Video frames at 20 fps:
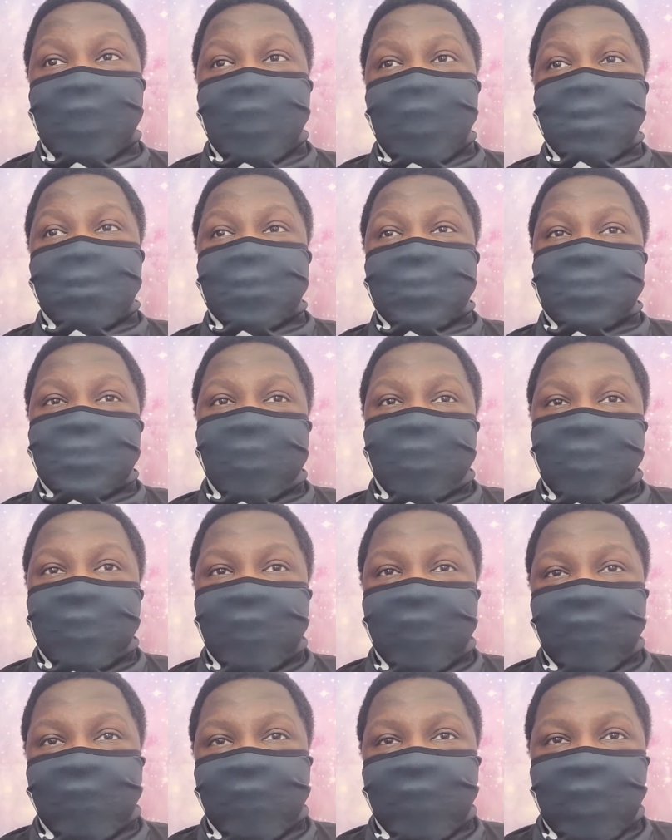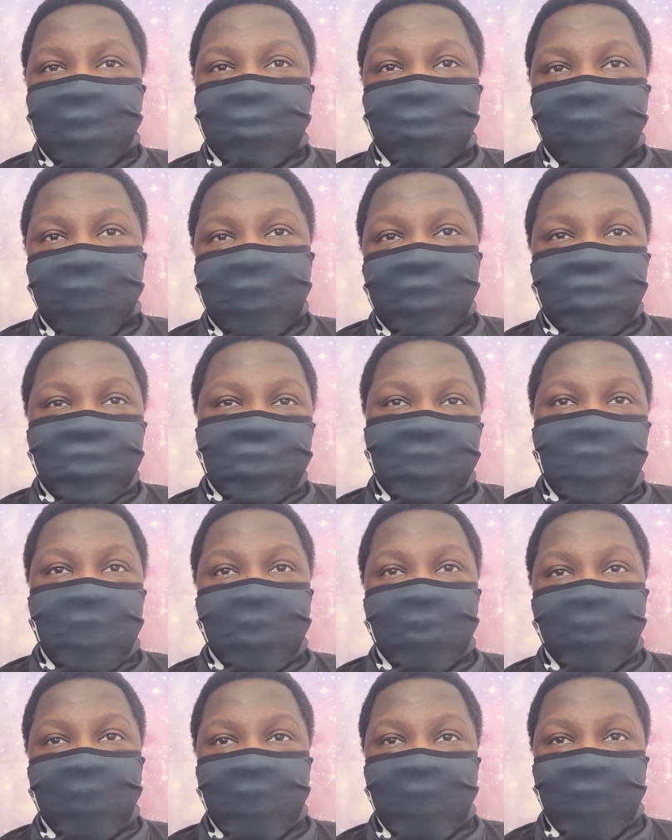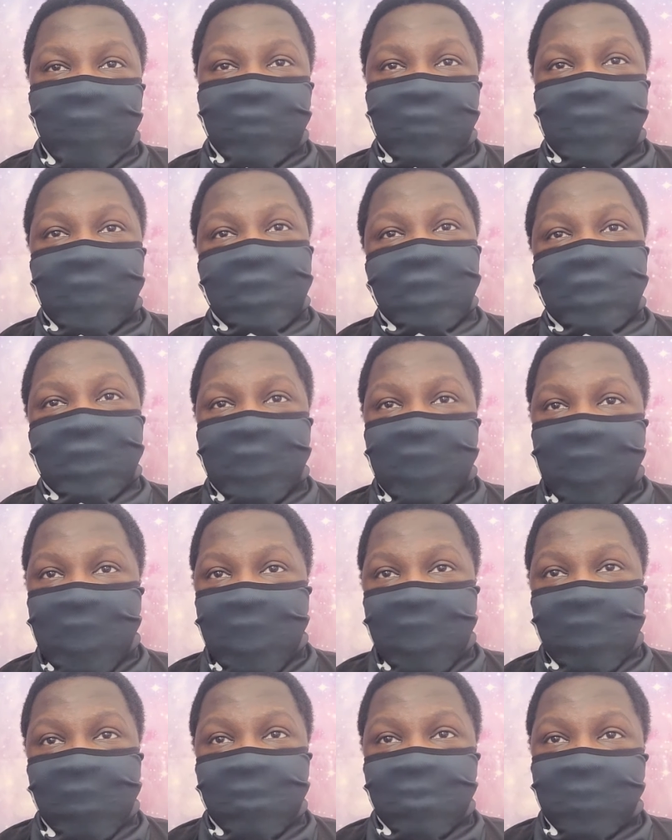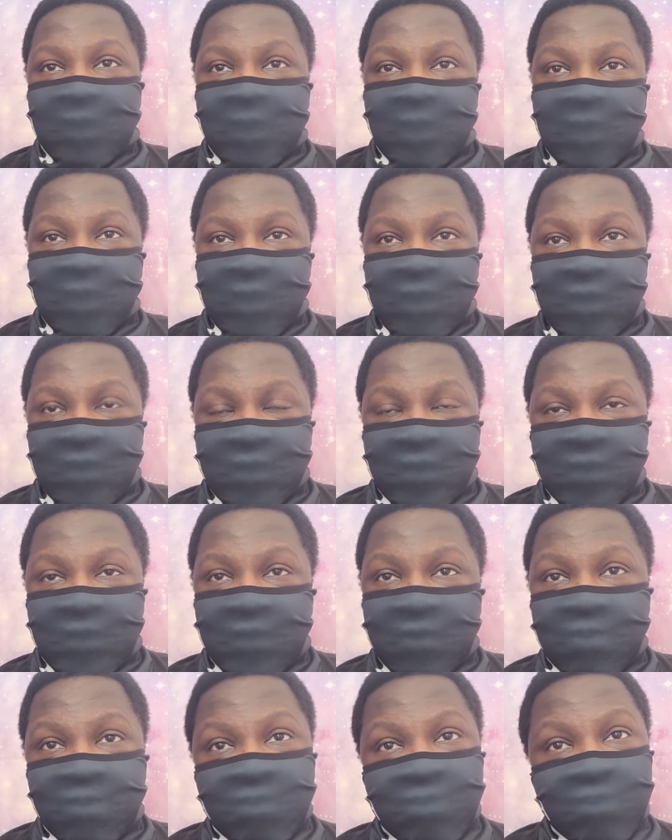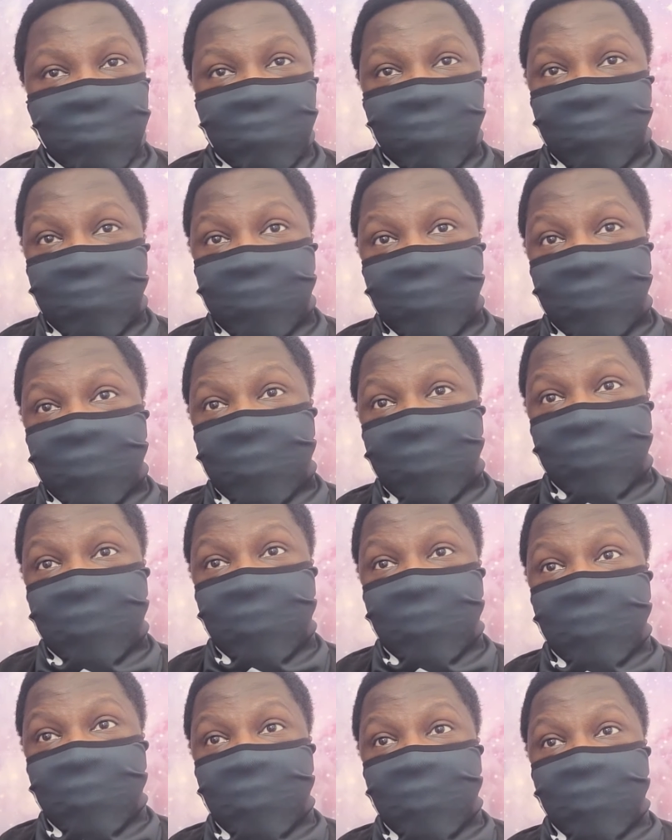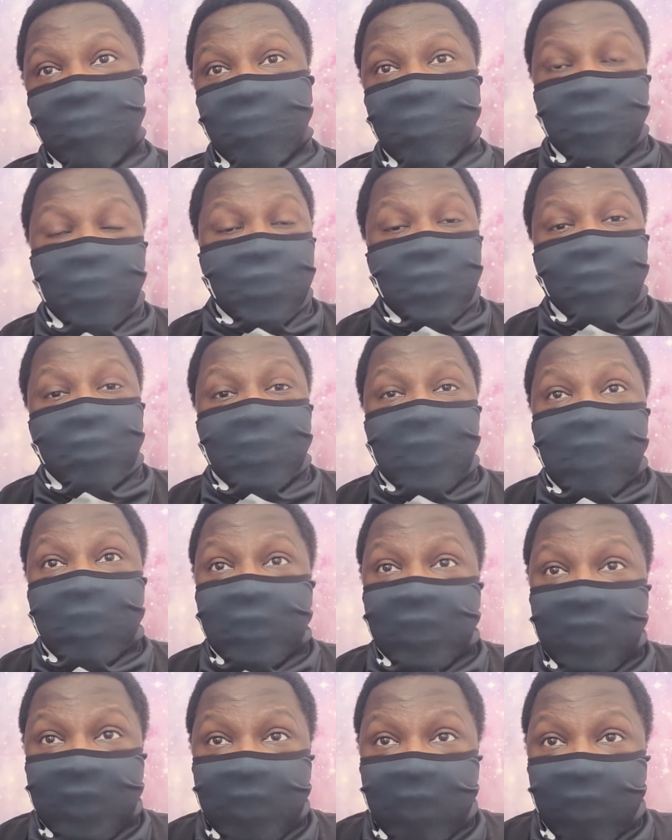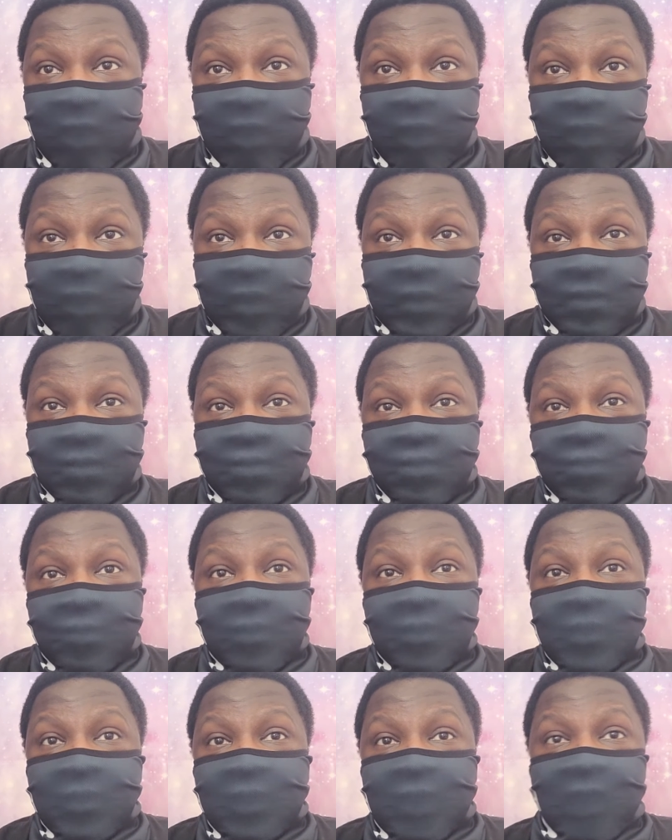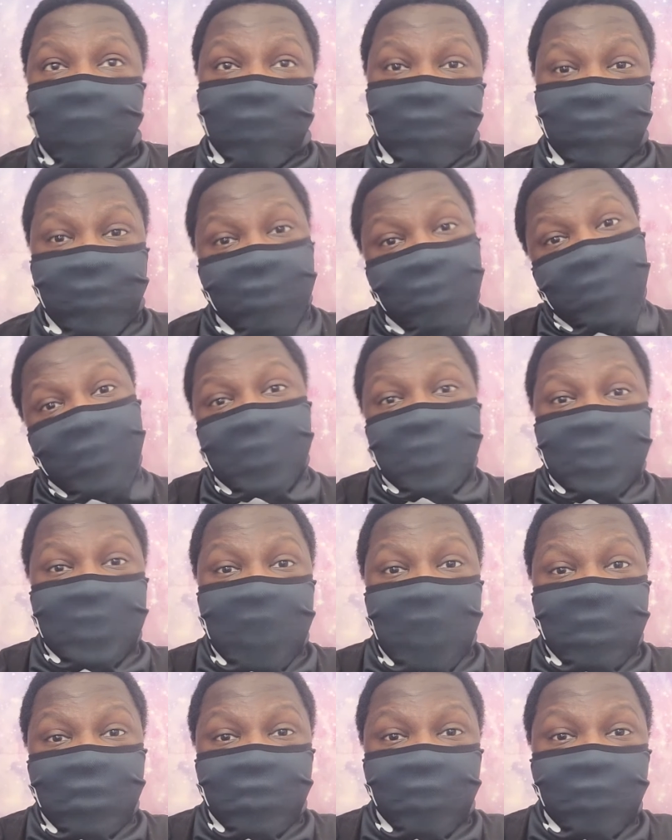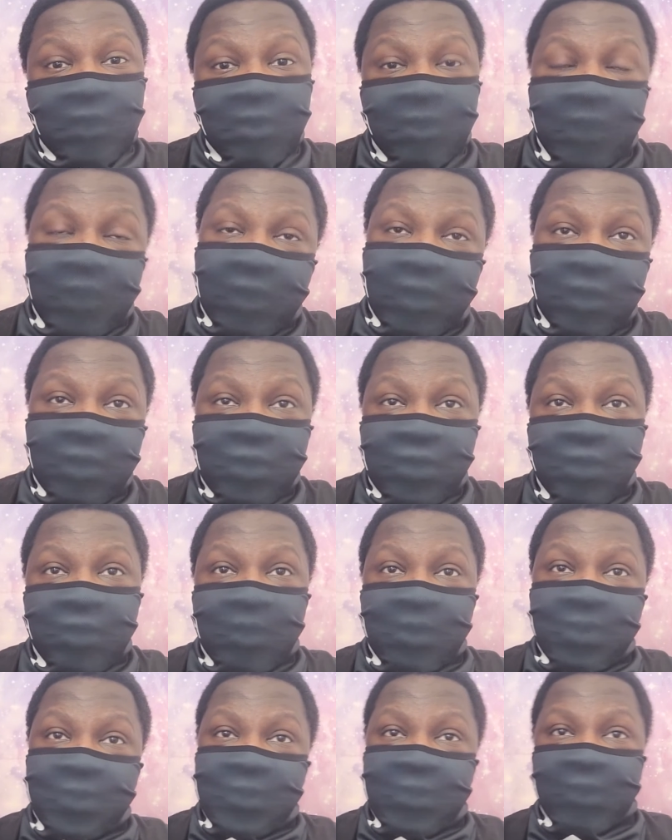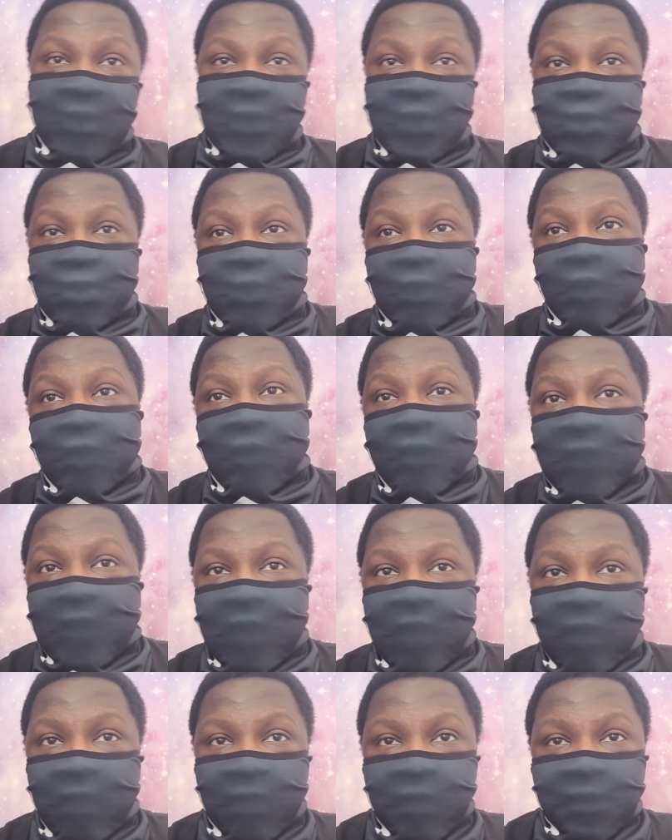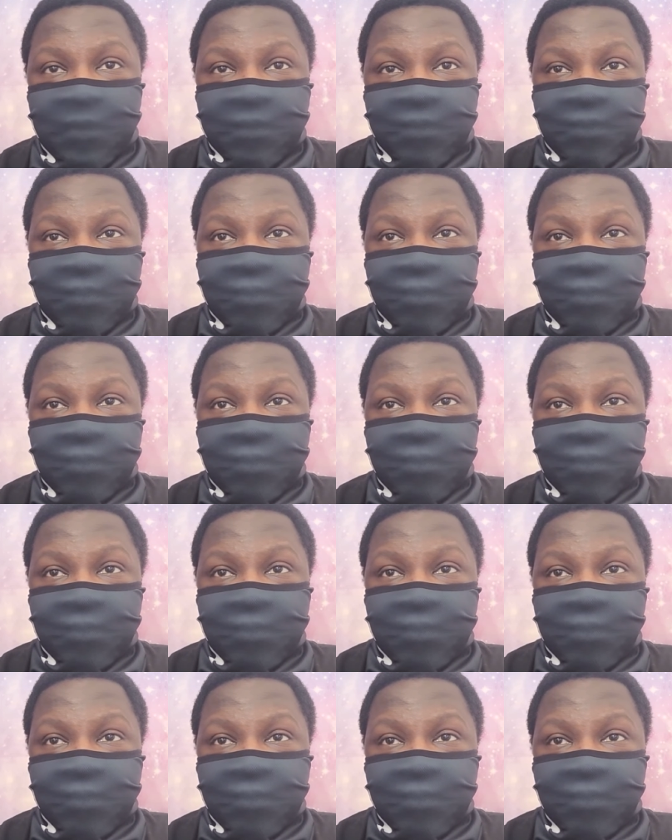a hypersonic vibrating shockwave that can atomize the surrounding area. The stats are going to be in the description with his profile.